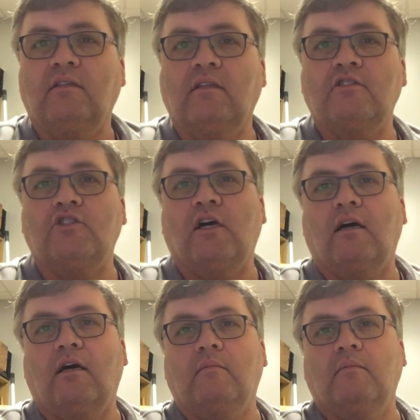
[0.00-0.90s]
this
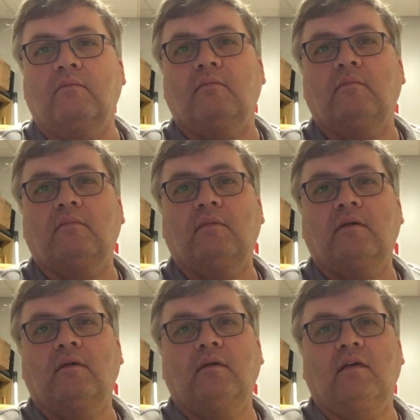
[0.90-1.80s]
job
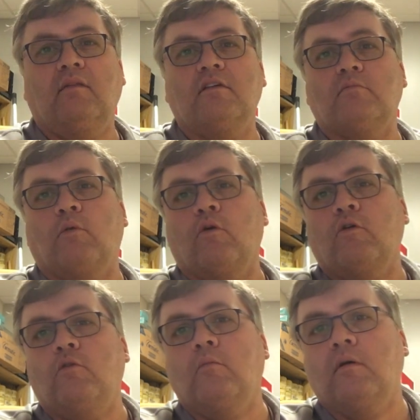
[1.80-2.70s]
and this
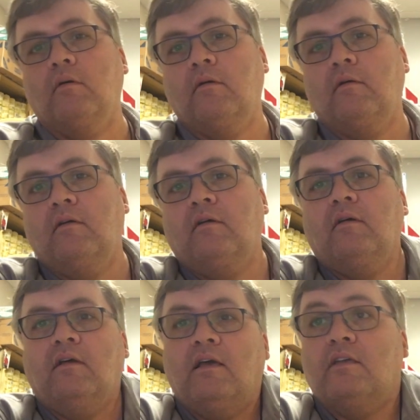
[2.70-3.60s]
broom
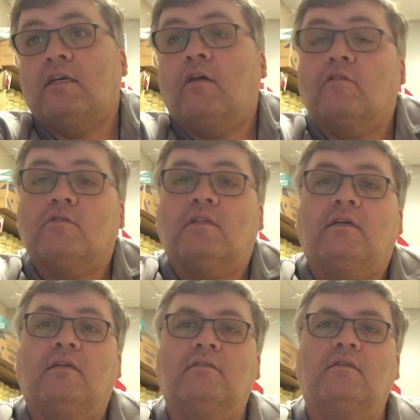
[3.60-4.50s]
is all those
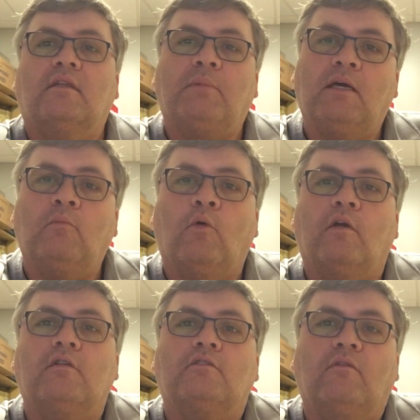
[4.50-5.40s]
things the paid
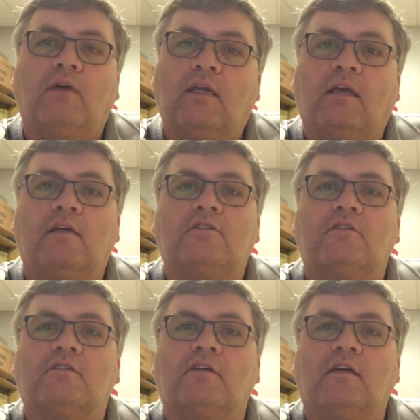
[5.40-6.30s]
mortgage, the
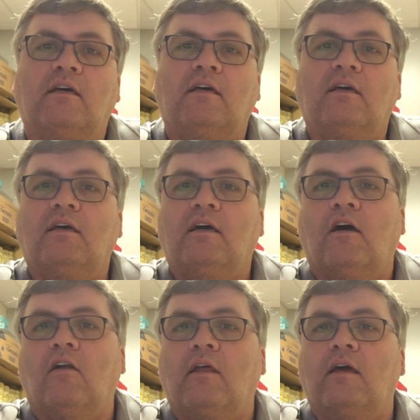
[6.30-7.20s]
vacations,
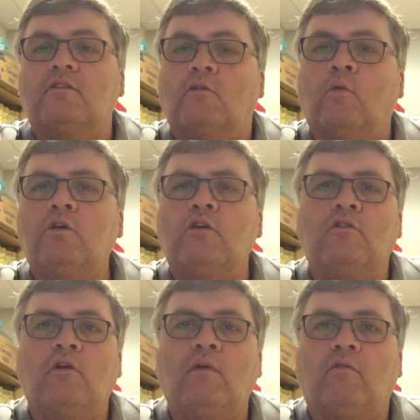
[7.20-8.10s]
all of that. So what you
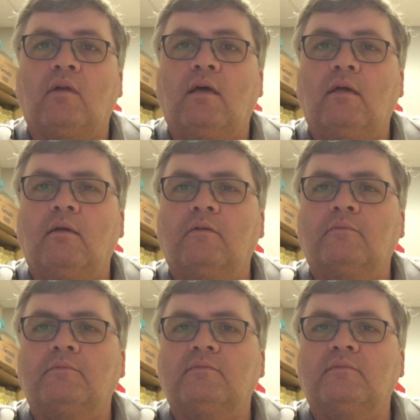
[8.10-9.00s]
do every day,
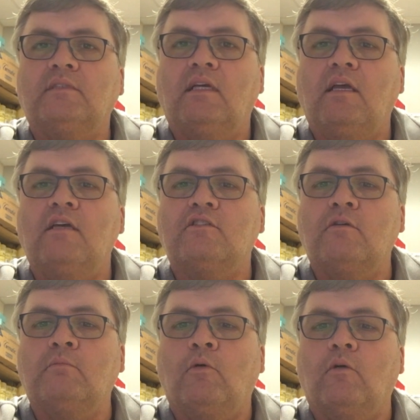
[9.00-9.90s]
it's
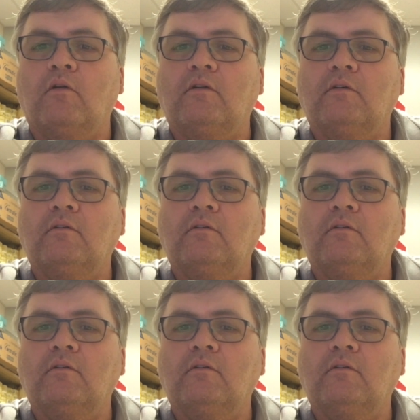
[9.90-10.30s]
important.